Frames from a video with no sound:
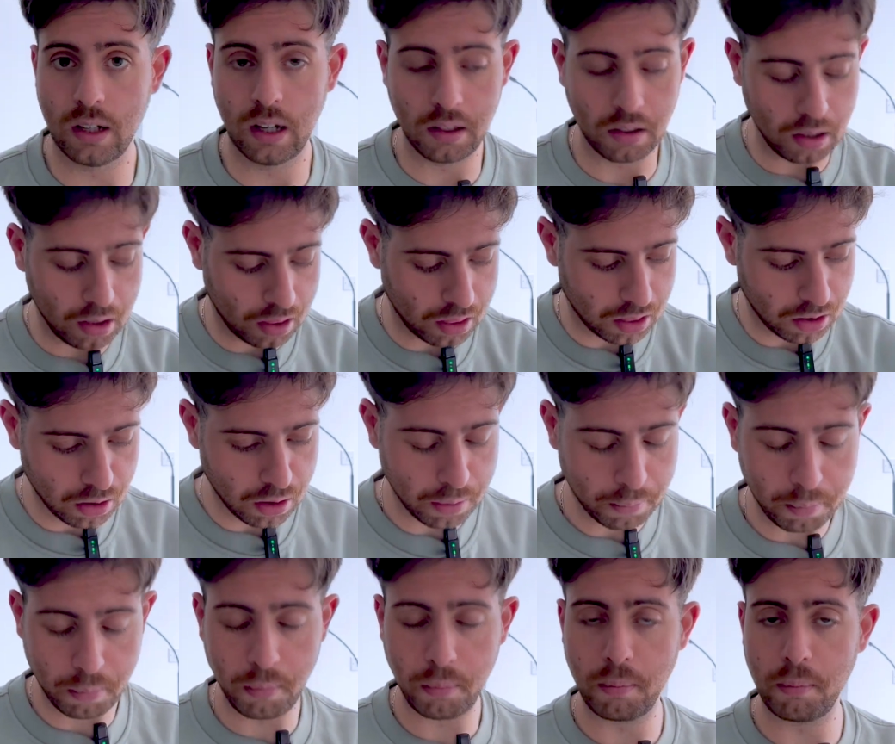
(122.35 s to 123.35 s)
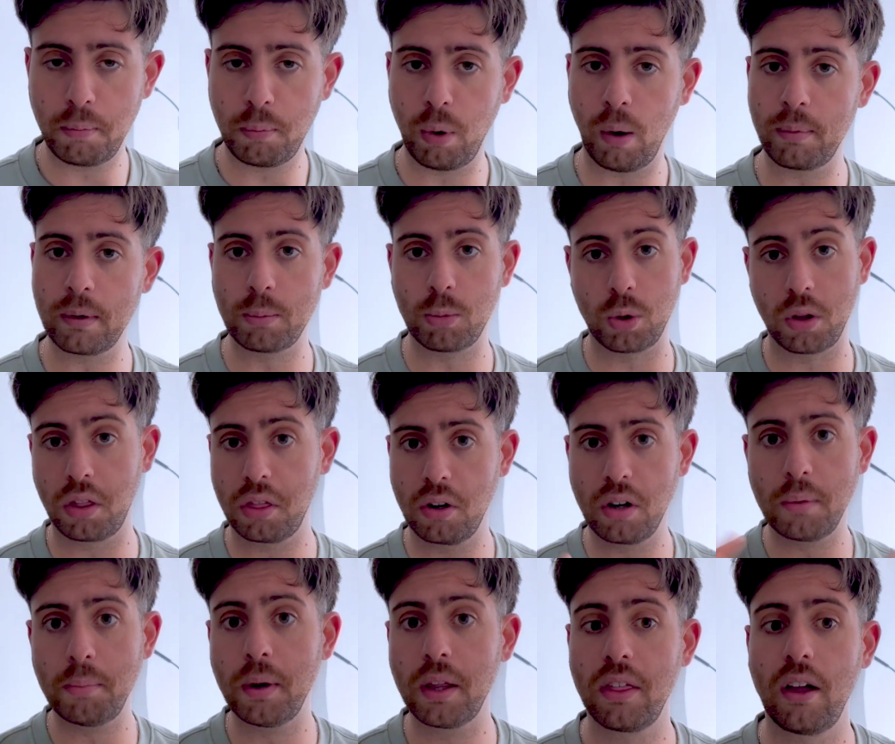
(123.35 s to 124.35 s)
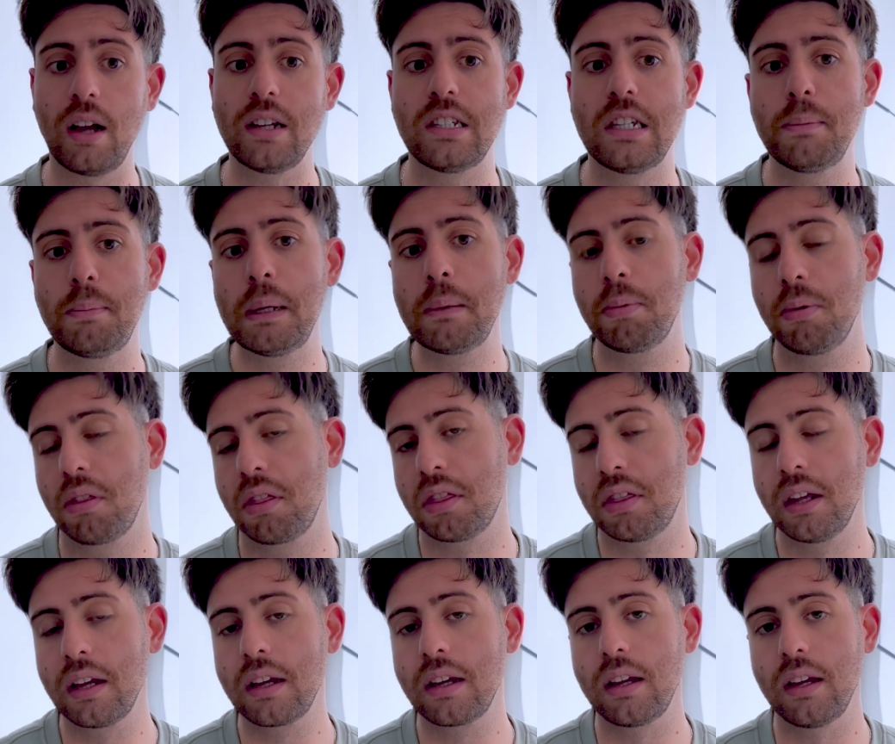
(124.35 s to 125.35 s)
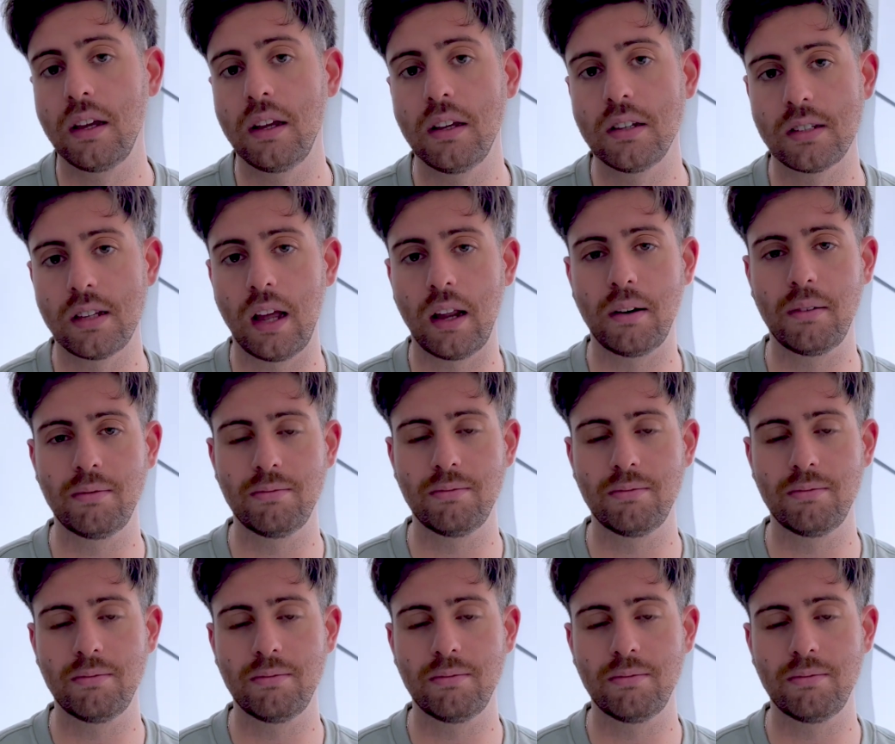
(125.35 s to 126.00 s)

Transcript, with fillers: And the third problem or the third myth I see people think is that